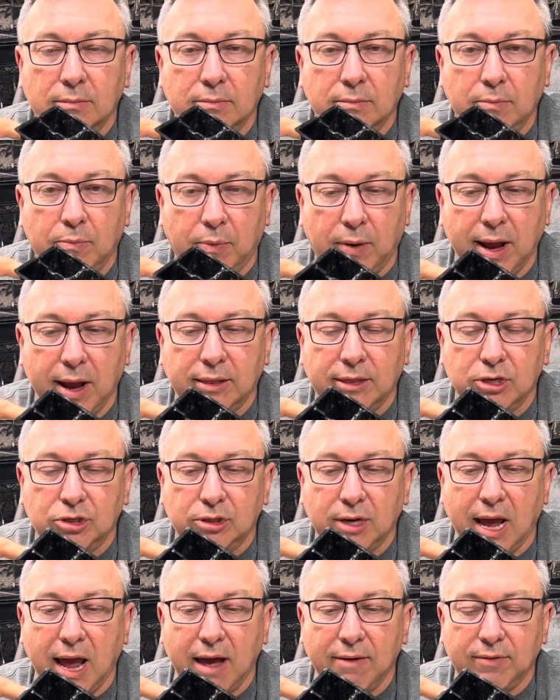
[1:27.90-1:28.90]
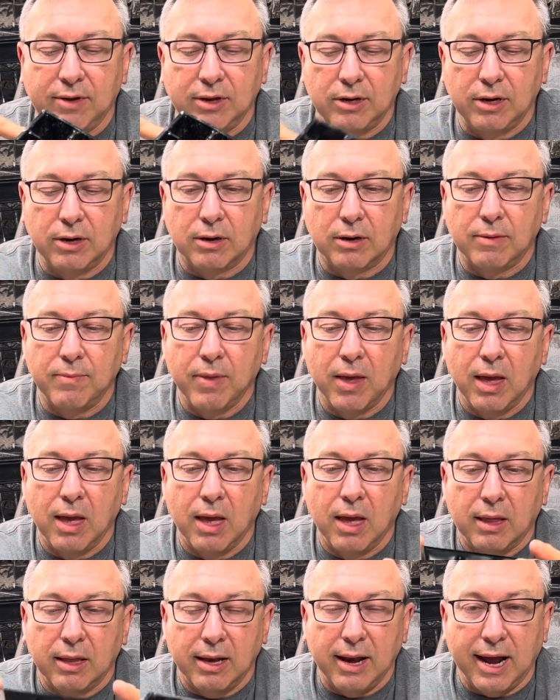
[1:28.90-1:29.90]
plant that you have in here.
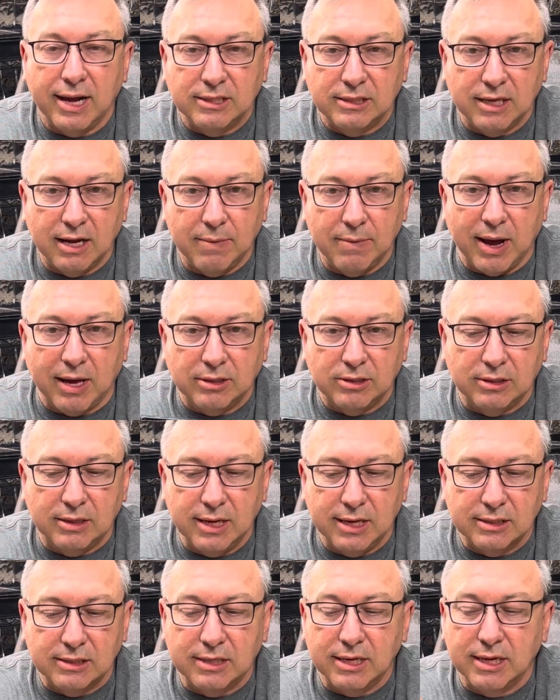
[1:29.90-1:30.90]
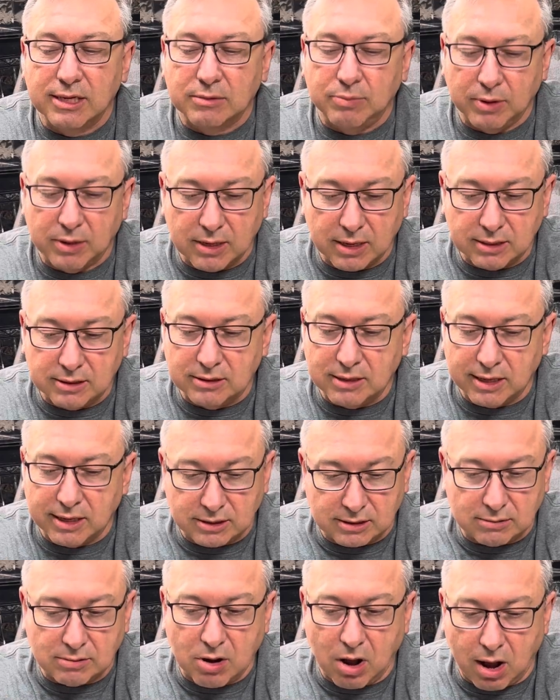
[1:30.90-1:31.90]
The nice thing about this is, because
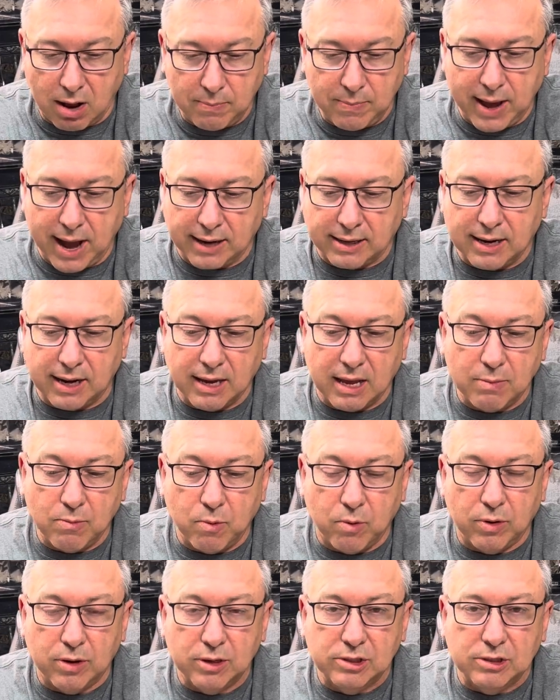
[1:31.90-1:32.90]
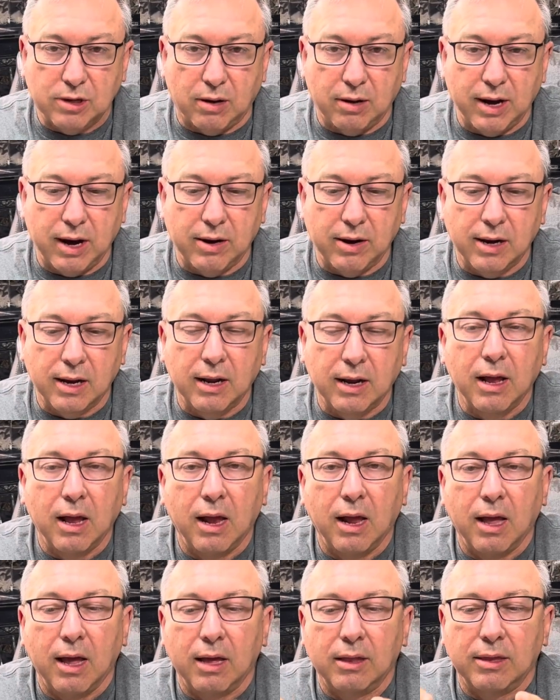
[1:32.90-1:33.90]
it's compact and I get more in a stalled area,
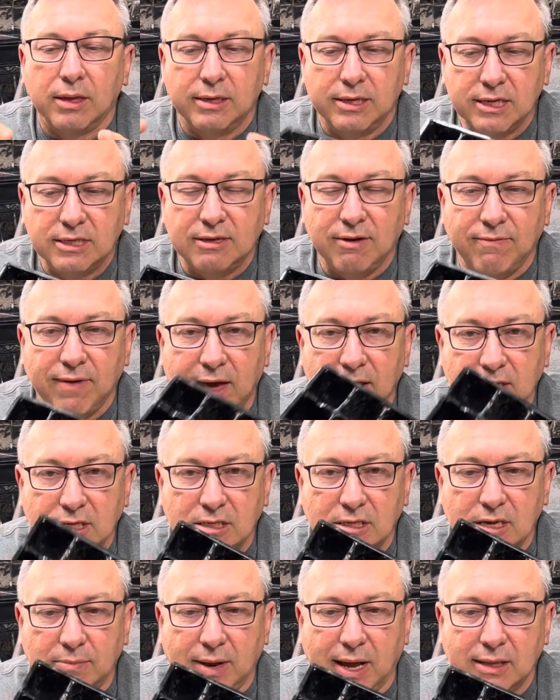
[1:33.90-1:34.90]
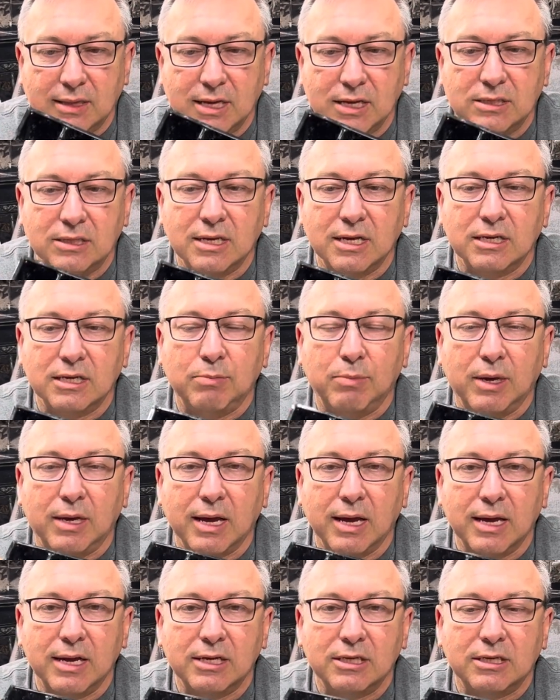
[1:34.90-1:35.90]
the disadvantage of something like this is
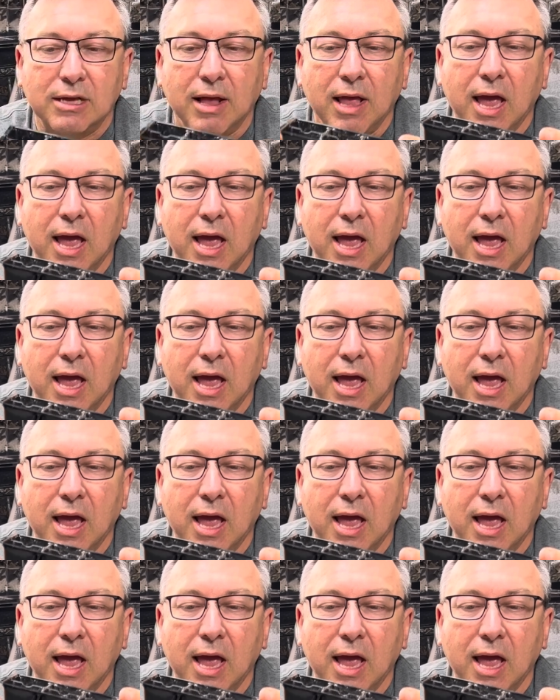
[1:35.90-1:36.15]
because